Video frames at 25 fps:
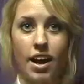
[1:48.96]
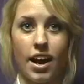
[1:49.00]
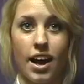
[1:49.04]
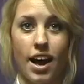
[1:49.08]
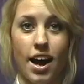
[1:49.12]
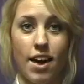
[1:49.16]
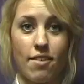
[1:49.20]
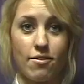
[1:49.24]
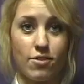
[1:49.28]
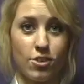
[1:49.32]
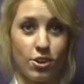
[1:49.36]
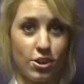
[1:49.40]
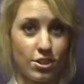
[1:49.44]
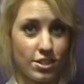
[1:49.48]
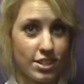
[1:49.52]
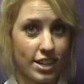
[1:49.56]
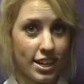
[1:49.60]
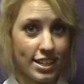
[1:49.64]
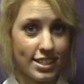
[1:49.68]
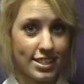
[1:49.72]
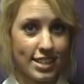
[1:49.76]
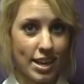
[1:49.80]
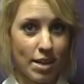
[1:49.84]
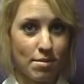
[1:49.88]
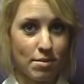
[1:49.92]
Have you
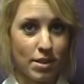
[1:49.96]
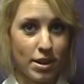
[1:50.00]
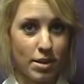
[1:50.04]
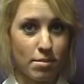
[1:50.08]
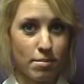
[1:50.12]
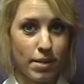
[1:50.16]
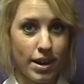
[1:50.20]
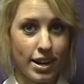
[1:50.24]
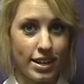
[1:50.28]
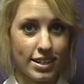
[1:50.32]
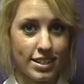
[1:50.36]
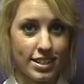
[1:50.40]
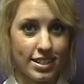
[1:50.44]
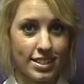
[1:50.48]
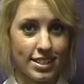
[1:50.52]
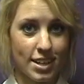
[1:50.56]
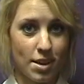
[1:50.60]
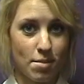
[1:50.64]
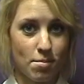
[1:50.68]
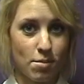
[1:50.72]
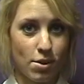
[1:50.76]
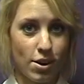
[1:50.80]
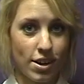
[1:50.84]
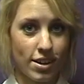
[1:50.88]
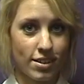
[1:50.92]
said something mean to
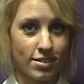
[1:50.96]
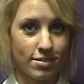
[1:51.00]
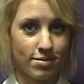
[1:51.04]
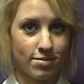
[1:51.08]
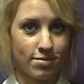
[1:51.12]
someone?